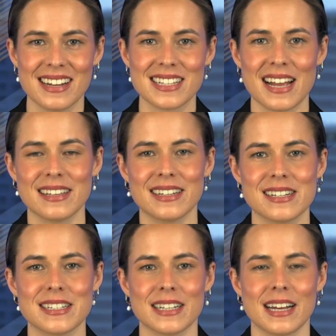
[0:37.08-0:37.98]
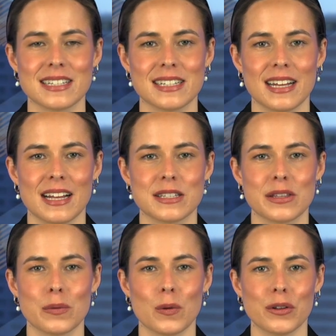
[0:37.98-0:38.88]
Talon Energy has announced
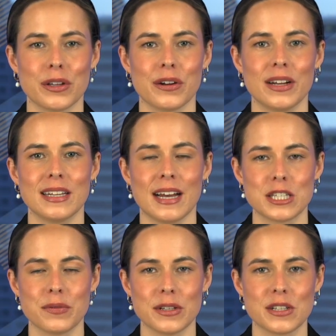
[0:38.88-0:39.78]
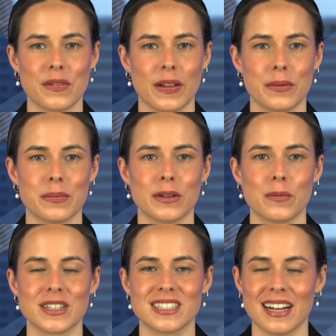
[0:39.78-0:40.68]
that the Walyering gas field development,
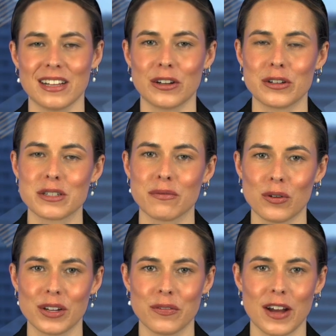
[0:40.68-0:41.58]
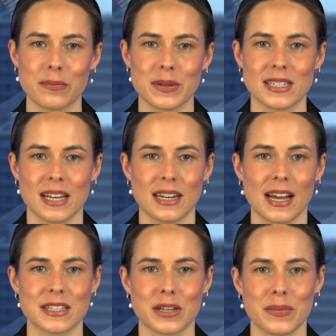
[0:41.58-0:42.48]
which Talon owns 45%,
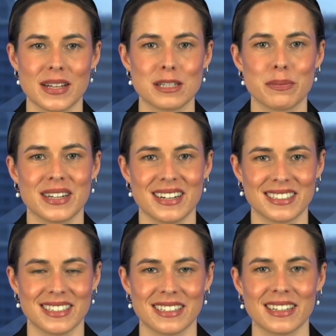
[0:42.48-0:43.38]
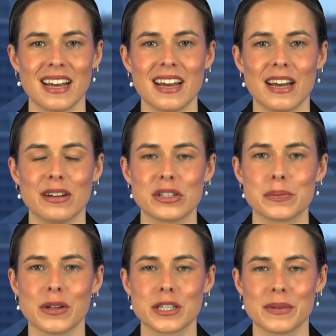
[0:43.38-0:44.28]
has commenced production. In
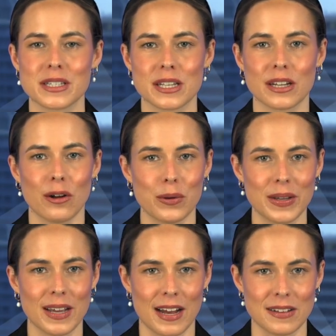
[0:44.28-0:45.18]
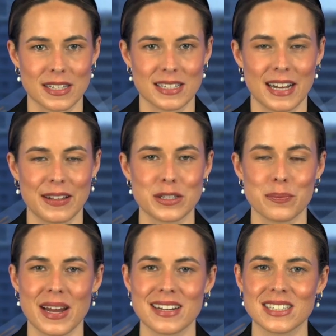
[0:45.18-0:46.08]
response, Mr. Colby Hauser, Talon's
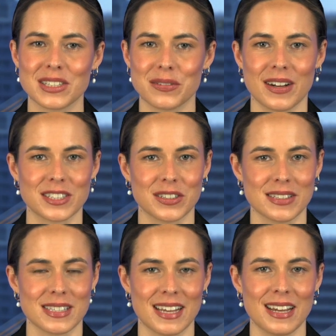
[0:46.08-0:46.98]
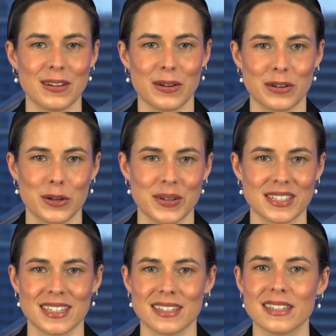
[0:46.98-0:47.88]
Managing Director and CEO,
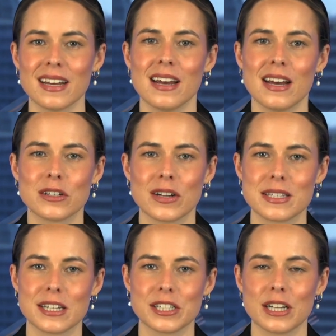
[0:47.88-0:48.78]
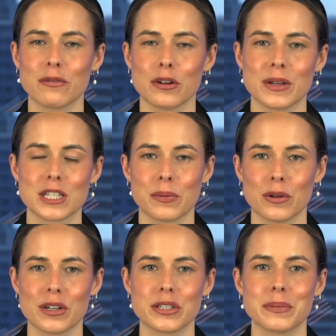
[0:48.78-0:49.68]
commented, "Transitioning from
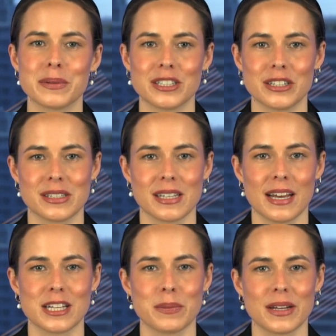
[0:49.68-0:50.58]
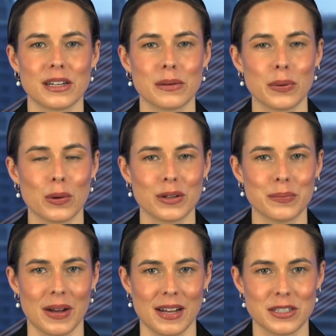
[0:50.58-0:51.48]
explorer to producer has been an
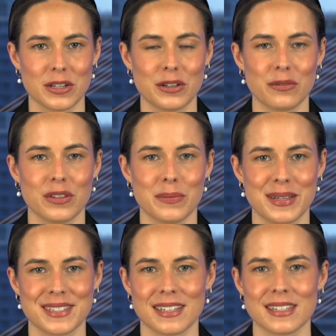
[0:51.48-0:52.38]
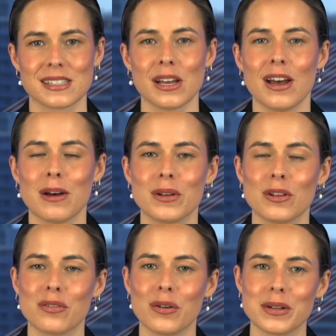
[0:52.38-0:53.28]
important milestone for the business. We
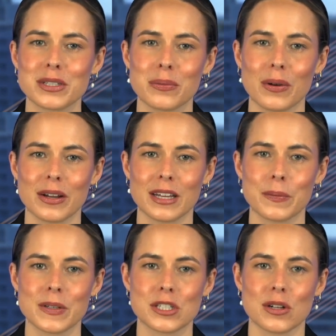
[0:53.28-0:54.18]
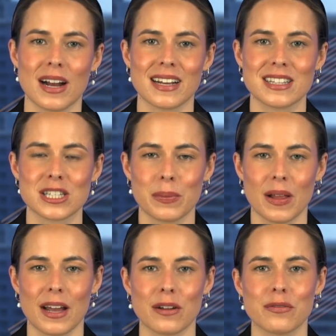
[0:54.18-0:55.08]
look forward to working with Strike and
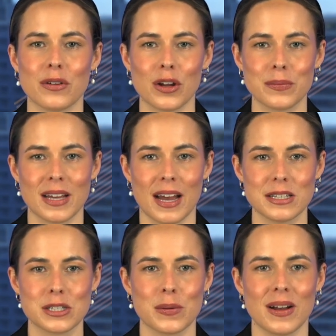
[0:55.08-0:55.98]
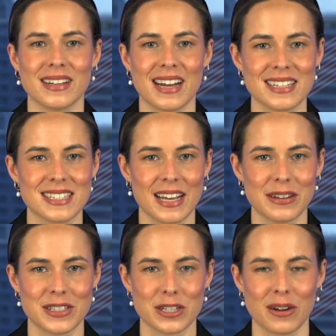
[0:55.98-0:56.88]
supplying firm gas to our gas
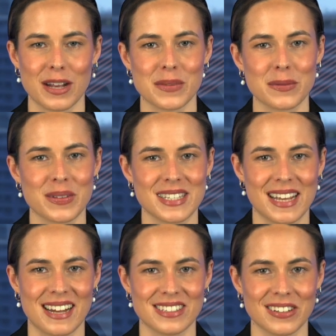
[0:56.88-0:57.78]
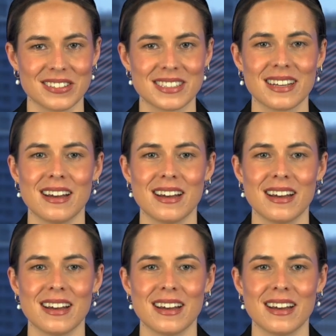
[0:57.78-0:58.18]
sales agreement with Santos."